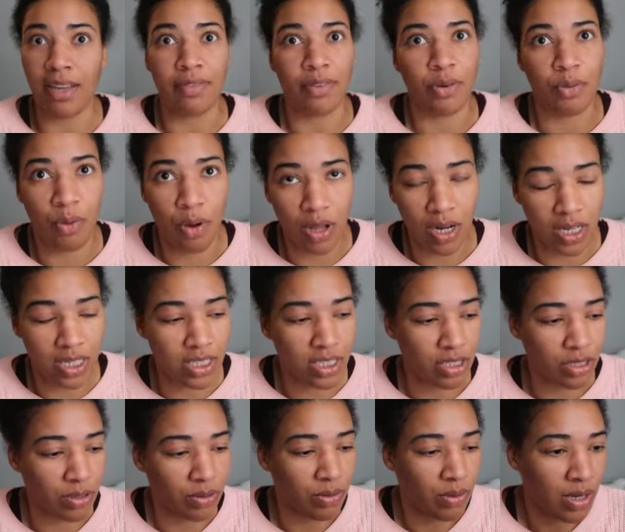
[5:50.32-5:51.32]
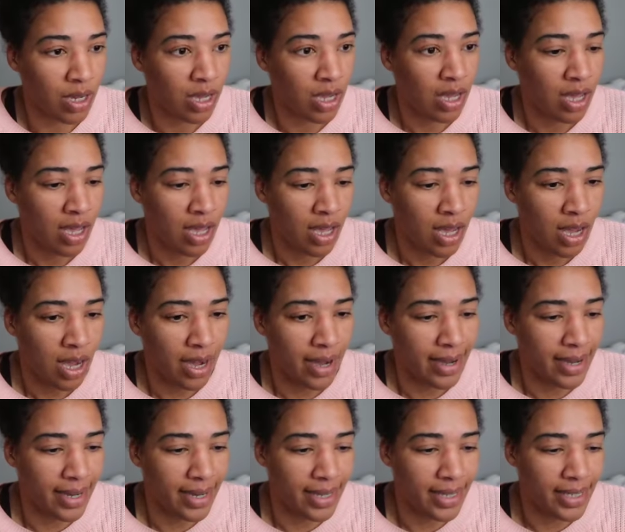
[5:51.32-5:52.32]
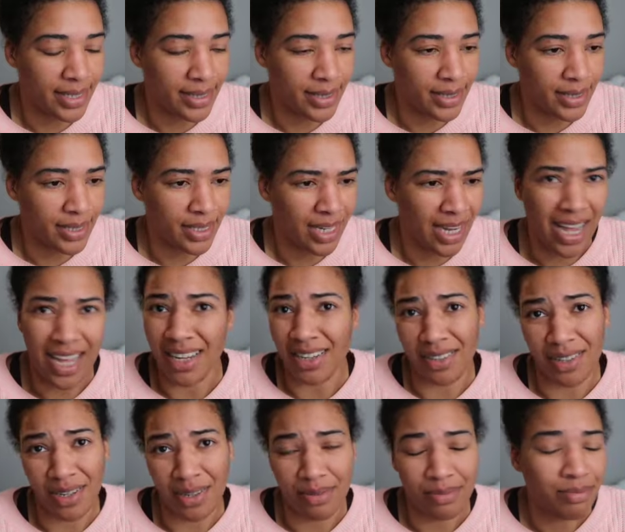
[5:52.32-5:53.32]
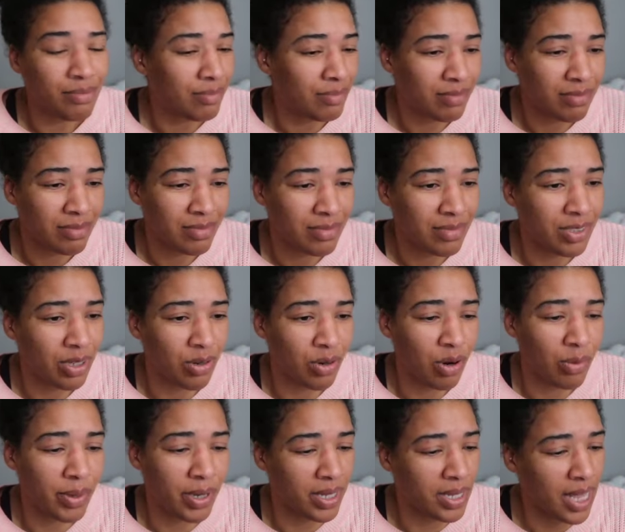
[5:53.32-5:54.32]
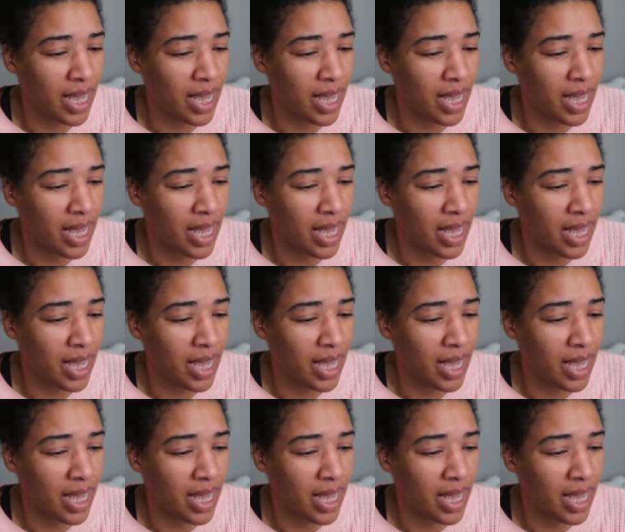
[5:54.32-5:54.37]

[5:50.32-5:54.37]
if you wanted to. I don't know. Don't quote me on